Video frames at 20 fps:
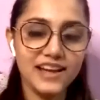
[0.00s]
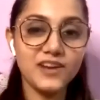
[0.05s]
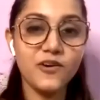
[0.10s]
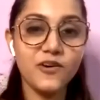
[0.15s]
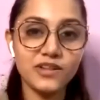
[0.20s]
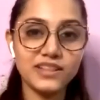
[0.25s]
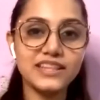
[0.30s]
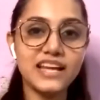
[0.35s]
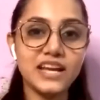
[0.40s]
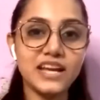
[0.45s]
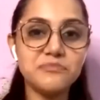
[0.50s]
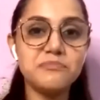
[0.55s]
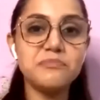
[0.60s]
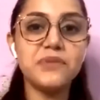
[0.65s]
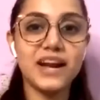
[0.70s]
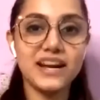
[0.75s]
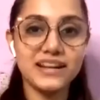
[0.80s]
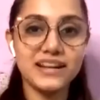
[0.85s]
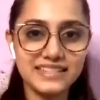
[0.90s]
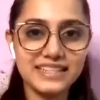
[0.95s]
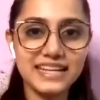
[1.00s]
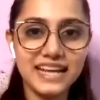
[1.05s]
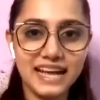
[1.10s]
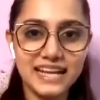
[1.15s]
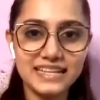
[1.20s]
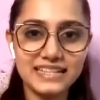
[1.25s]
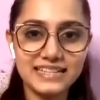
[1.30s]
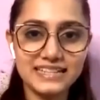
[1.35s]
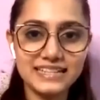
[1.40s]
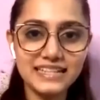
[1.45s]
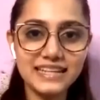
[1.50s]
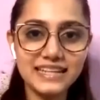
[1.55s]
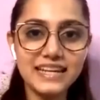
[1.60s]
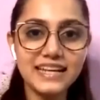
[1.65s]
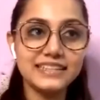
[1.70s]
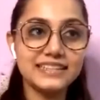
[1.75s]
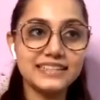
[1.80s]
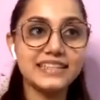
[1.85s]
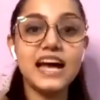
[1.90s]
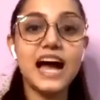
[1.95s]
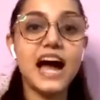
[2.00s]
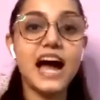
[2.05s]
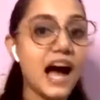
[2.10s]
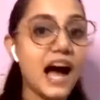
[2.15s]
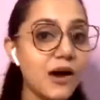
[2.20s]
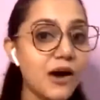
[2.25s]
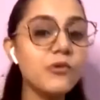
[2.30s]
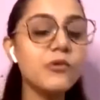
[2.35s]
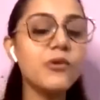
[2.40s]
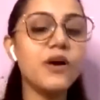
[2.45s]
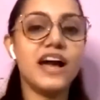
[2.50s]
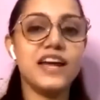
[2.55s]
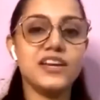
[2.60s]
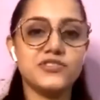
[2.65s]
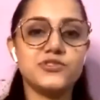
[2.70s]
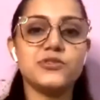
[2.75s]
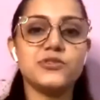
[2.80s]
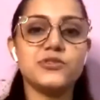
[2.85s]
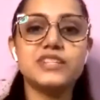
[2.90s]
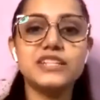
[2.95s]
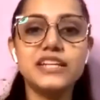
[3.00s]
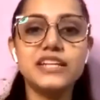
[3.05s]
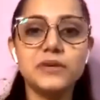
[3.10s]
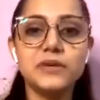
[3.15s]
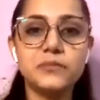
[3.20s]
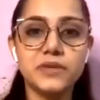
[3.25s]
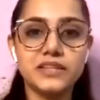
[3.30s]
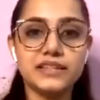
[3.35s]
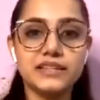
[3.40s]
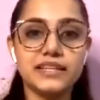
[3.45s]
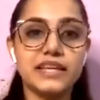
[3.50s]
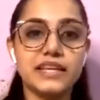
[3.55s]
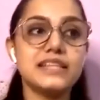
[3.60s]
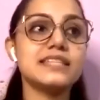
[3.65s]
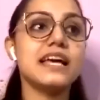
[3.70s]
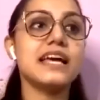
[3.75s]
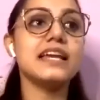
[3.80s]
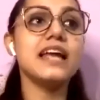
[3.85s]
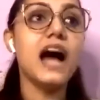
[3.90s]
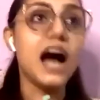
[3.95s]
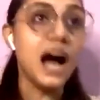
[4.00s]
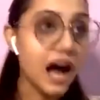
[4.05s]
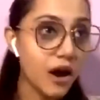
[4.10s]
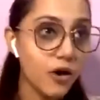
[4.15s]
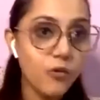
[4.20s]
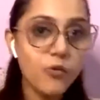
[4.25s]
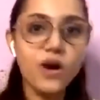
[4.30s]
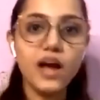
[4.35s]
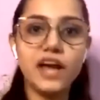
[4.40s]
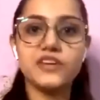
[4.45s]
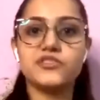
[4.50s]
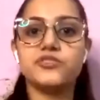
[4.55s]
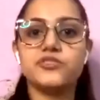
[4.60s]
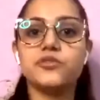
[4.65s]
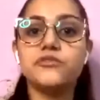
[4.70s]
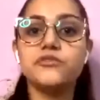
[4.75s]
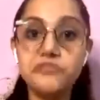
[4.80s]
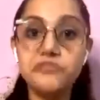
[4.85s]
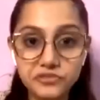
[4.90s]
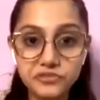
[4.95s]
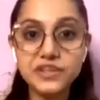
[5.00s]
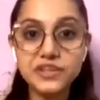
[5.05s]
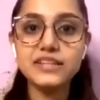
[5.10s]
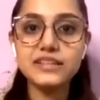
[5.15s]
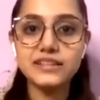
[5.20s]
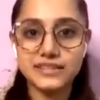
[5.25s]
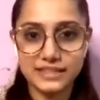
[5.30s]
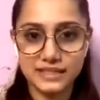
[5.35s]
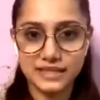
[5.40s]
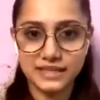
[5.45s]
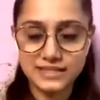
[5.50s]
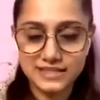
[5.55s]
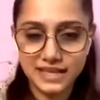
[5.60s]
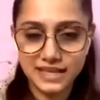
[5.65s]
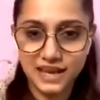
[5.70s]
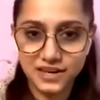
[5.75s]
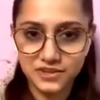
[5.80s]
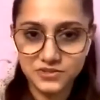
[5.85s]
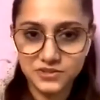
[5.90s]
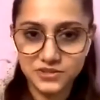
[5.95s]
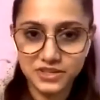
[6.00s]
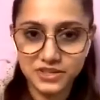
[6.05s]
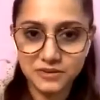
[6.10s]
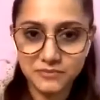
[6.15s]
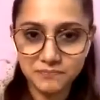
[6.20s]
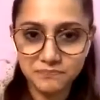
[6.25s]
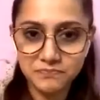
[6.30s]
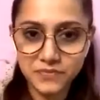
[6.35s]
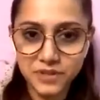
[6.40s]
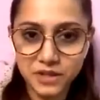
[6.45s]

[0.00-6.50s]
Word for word: I got that practicality that how I should deal with things and how I should feel things actually